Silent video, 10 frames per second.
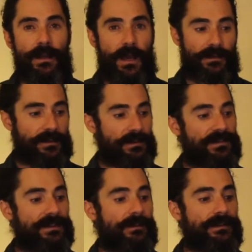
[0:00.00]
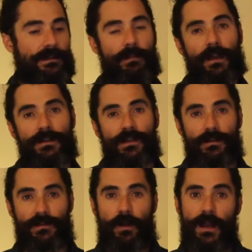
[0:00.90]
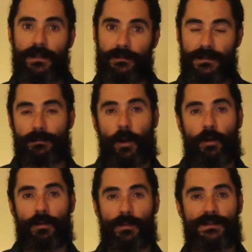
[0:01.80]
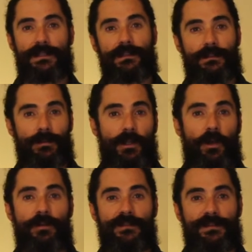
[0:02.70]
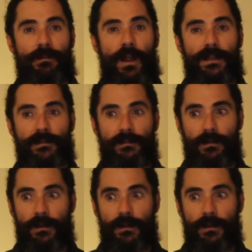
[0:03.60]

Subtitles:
And then you see this in Marechera's writing, in this poem in particular, but a lot of his writing,